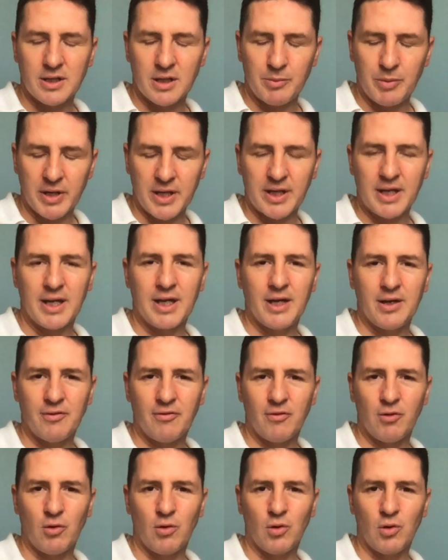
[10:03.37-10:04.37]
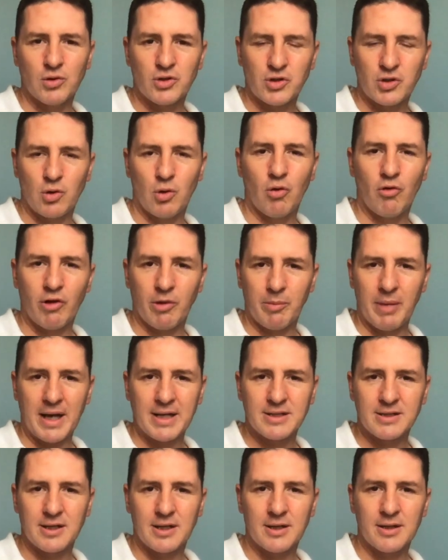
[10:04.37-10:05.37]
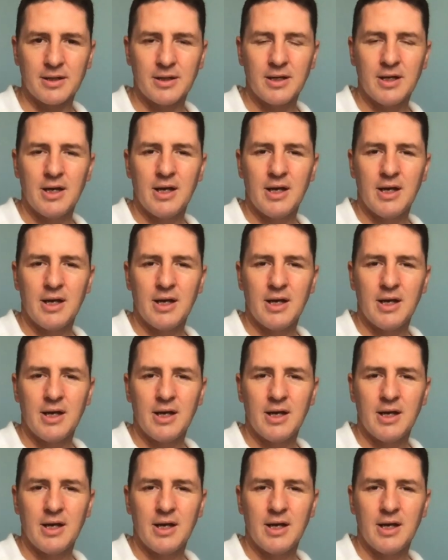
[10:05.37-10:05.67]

going to be key for scoring better.